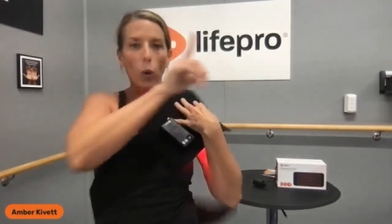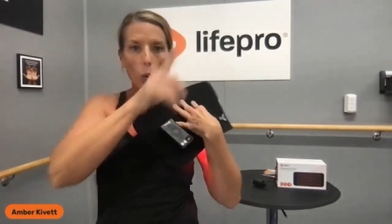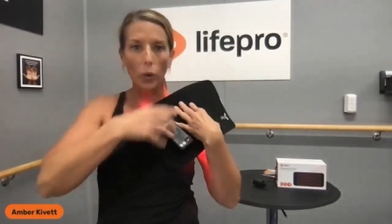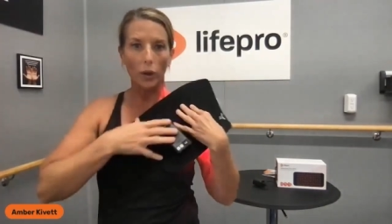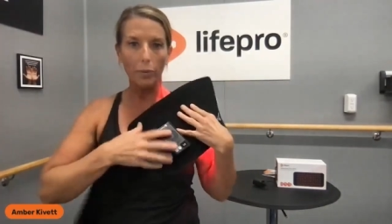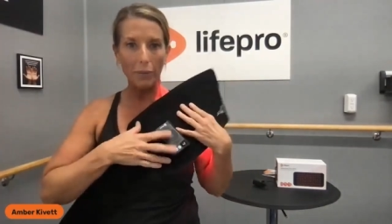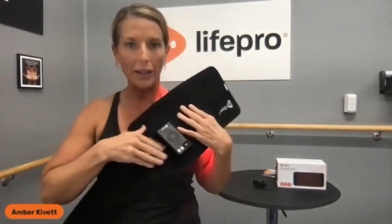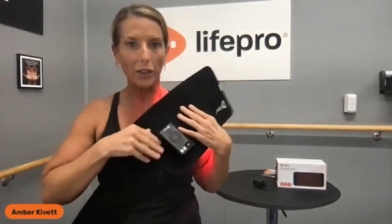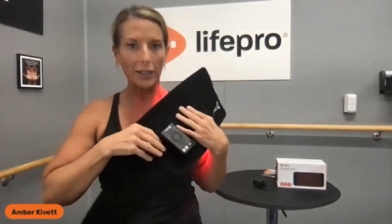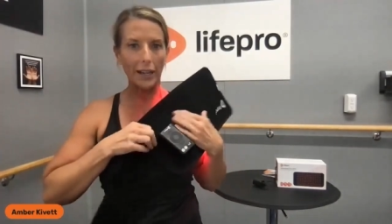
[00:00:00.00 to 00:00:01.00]
or
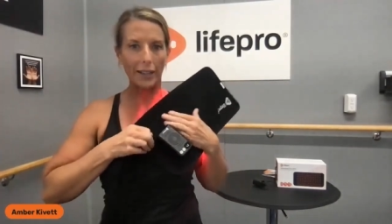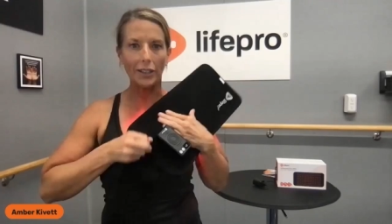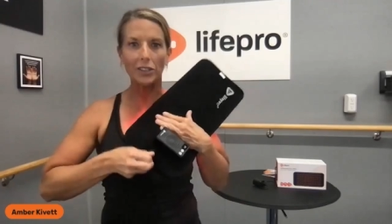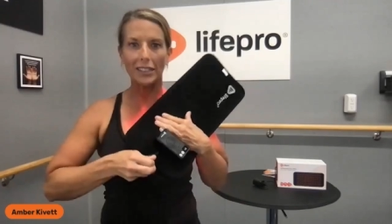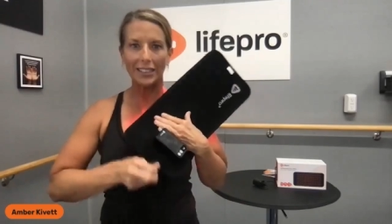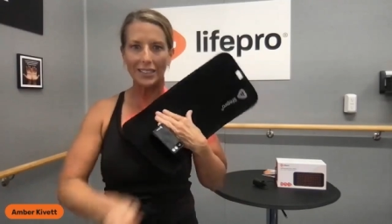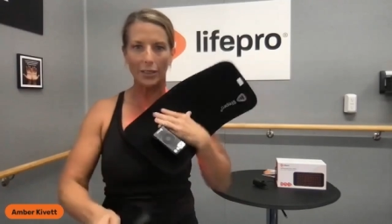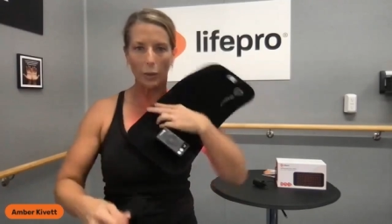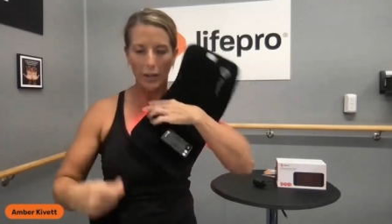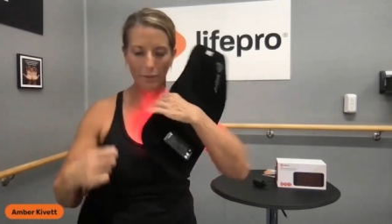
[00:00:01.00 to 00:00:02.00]
better yet, here's the easy
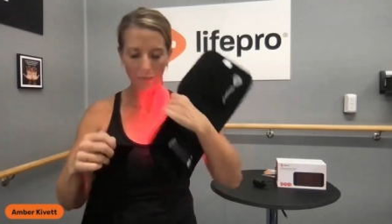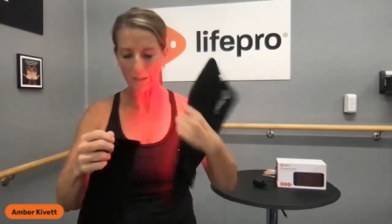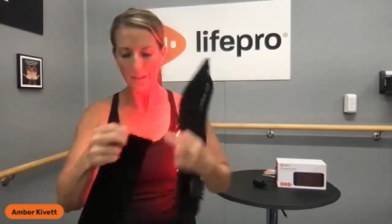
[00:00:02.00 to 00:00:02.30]
way.